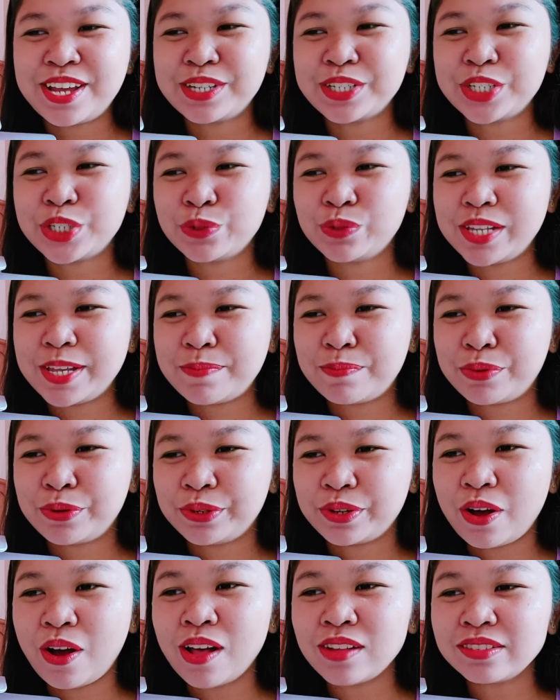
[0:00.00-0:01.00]
I usually
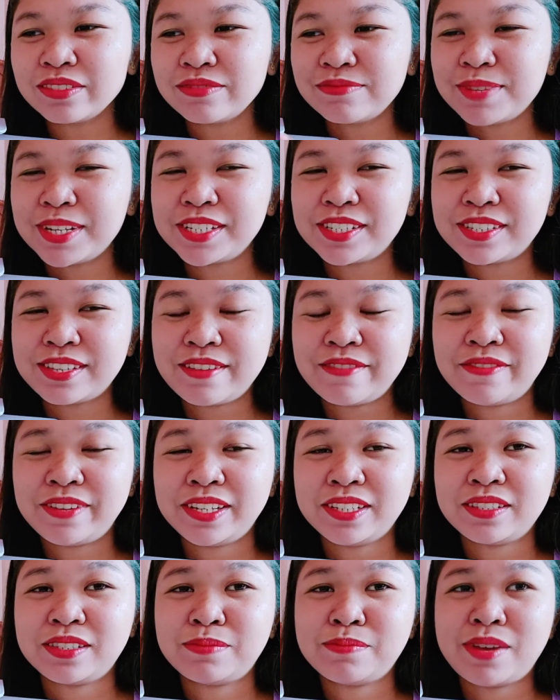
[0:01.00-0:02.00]
put all of my
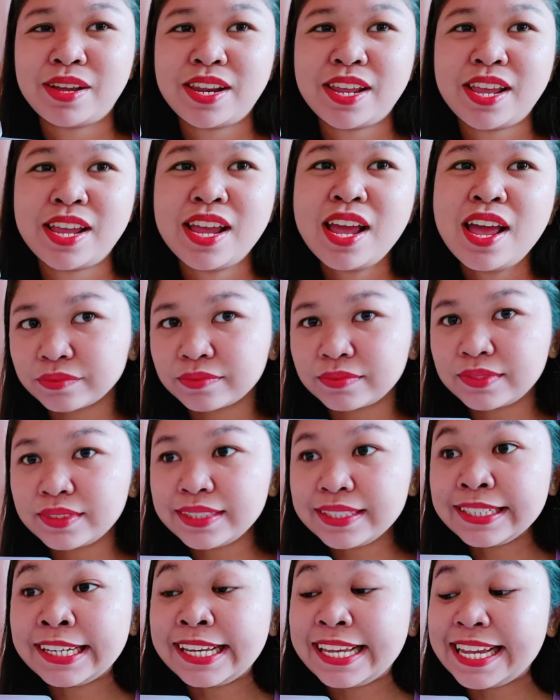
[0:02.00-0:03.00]
savings money
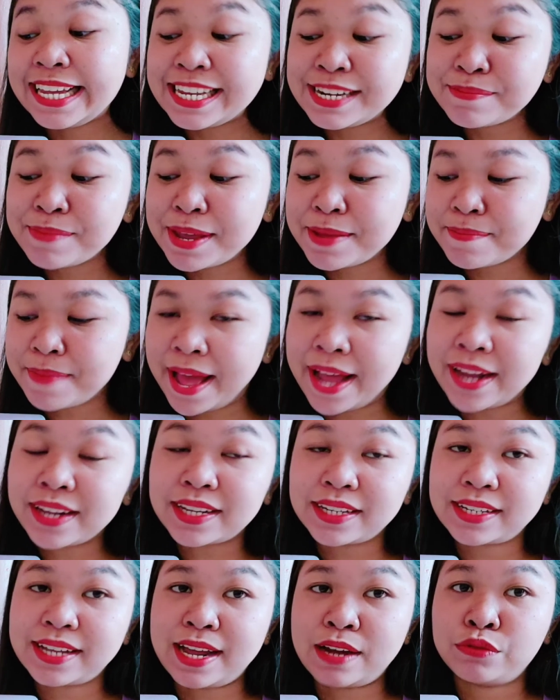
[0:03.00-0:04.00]
in my
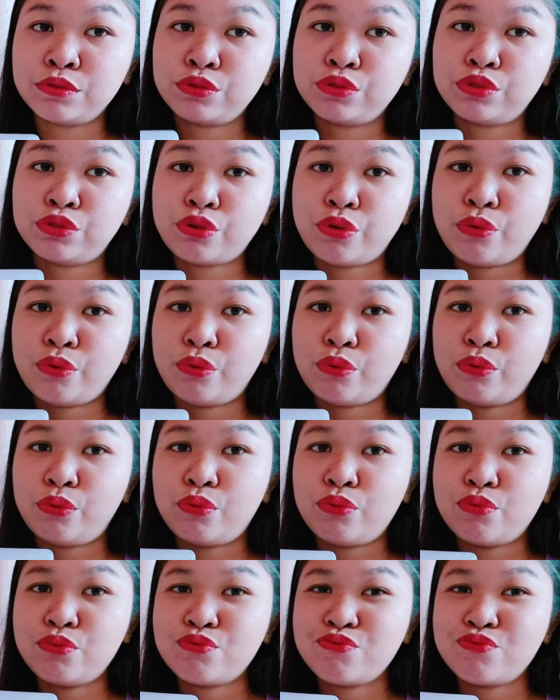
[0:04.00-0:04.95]
bank account, so